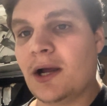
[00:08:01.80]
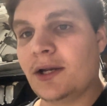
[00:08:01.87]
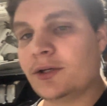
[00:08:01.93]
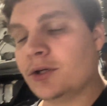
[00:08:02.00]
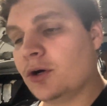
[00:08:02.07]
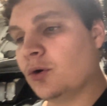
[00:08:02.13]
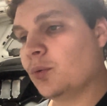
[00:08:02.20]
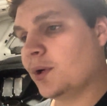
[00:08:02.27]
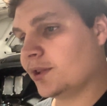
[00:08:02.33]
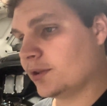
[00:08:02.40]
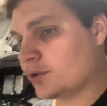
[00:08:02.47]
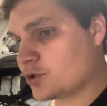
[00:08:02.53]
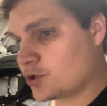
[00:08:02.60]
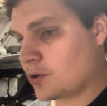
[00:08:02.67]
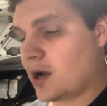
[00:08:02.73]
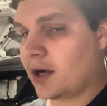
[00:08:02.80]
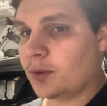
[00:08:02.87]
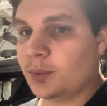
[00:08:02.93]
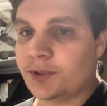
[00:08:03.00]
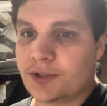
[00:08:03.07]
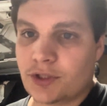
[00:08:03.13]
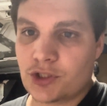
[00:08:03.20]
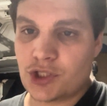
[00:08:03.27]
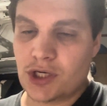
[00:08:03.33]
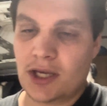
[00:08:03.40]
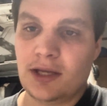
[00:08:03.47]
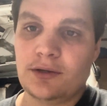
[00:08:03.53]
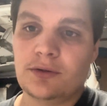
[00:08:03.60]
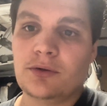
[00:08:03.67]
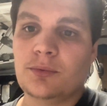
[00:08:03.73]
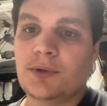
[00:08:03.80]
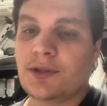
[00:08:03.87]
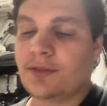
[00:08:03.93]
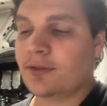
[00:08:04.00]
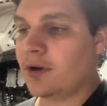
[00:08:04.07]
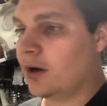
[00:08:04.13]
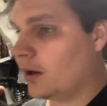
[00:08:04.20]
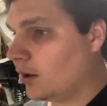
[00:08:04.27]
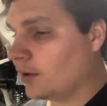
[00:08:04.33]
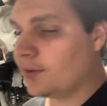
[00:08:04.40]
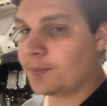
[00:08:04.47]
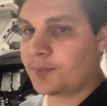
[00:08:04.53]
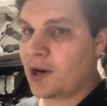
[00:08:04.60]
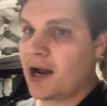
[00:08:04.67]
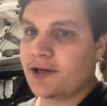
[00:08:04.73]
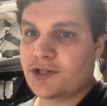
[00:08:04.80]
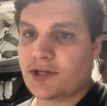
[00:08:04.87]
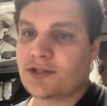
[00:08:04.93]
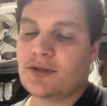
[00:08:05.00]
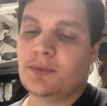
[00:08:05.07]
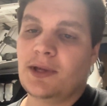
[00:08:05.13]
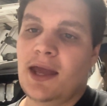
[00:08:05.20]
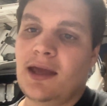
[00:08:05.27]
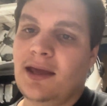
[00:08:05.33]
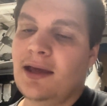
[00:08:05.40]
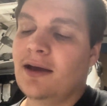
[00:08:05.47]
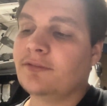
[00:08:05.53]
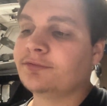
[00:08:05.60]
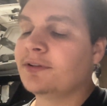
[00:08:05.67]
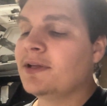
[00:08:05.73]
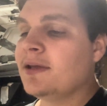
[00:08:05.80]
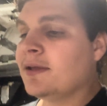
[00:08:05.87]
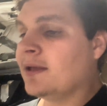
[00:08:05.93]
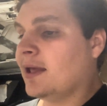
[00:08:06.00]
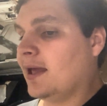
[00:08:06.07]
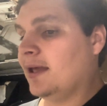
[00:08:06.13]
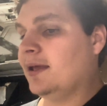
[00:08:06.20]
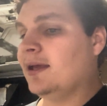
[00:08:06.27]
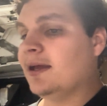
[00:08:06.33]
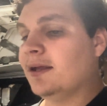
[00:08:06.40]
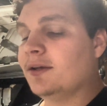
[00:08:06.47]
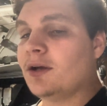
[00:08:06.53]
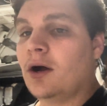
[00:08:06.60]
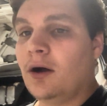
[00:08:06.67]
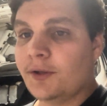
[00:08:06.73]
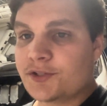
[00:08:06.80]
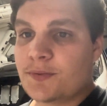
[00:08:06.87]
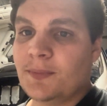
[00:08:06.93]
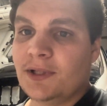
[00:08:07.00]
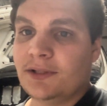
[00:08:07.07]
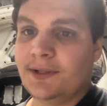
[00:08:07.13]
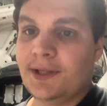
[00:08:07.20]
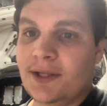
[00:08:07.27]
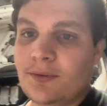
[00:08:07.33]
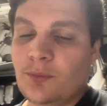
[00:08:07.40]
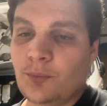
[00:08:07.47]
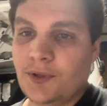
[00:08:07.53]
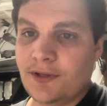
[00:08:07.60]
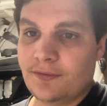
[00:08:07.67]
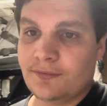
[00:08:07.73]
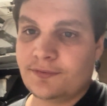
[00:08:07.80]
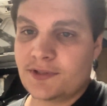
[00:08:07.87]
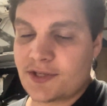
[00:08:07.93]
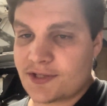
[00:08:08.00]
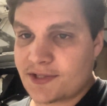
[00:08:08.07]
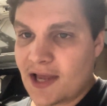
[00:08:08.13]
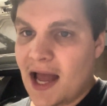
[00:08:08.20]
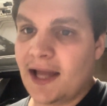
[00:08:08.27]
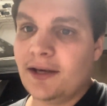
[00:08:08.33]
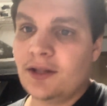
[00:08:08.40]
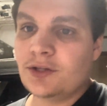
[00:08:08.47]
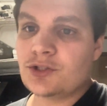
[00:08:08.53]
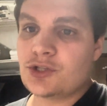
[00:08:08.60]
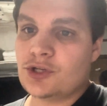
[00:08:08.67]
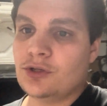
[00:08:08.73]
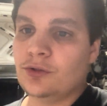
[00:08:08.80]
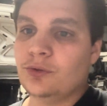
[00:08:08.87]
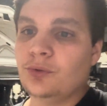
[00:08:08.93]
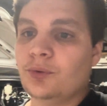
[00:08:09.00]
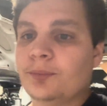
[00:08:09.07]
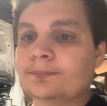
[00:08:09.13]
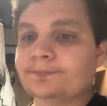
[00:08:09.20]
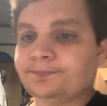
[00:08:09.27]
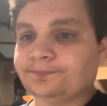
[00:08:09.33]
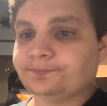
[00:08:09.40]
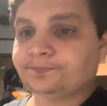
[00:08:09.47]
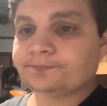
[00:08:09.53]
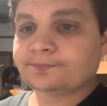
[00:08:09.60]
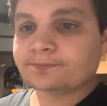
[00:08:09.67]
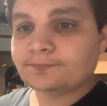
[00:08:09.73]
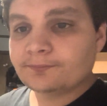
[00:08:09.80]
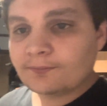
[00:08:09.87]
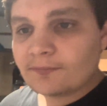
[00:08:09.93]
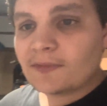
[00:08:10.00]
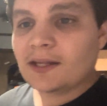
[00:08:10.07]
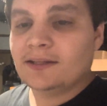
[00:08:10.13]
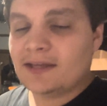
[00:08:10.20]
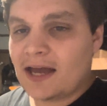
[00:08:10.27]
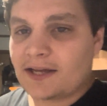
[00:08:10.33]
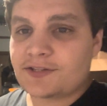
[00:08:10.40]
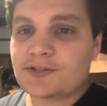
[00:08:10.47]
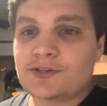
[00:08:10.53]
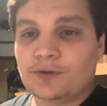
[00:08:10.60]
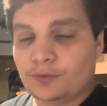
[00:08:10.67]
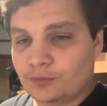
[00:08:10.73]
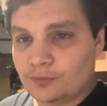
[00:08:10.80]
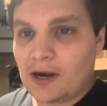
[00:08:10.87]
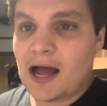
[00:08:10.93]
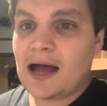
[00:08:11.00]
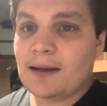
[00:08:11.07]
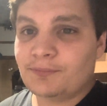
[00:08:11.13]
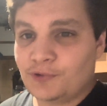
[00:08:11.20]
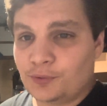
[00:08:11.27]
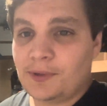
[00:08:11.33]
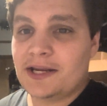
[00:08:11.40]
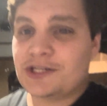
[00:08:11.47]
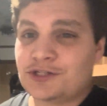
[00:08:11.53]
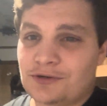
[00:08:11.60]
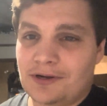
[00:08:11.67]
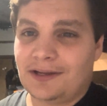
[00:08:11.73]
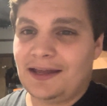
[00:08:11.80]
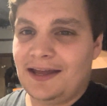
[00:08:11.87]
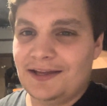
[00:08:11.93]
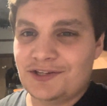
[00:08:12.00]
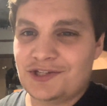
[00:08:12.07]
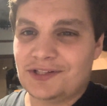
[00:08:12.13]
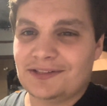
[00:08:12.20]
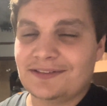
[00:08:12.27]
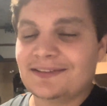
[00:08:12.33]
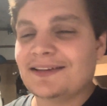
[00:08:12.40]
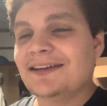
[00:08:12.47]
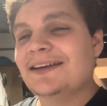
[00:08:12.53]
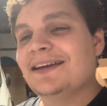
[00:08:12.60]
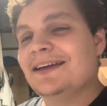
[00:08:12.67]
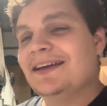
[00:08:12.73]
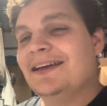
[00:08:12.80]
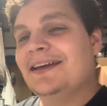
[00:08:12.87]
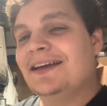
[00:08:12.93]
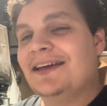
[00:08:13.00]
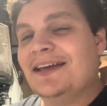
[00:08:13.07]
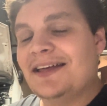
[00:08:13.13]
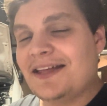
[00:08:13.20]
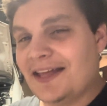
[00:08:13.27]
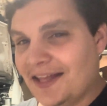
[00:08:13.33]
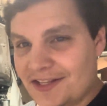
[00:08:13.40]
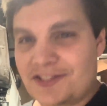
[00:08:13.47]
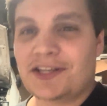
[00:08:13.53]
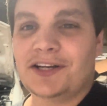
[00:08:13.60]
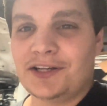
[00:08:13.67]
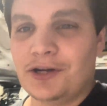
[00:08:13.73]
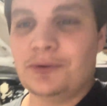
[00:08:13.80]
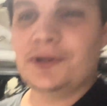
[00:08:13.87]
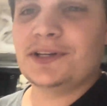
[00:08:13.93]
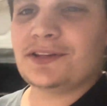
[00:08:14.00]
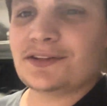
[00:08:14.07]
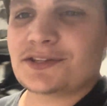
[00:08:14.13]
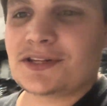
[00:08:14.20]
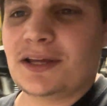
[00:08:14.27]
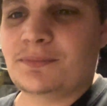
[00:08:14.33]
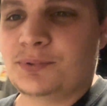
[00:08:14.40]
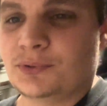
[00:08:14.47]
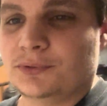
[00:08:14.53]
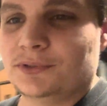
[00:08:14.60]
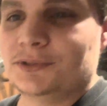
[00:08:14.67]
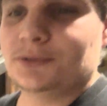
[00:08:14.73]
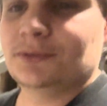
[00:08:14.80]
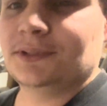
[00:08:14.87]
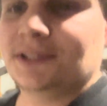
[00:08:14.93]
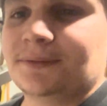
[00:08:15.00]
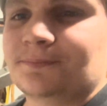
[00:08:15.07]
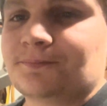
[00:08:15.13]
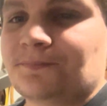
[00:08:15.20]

to go with the truck, with the channel, with all the projects that we have. And ultimately, we've decided to, yes, rob the race truck engine it's going to go into the sled pulling dually.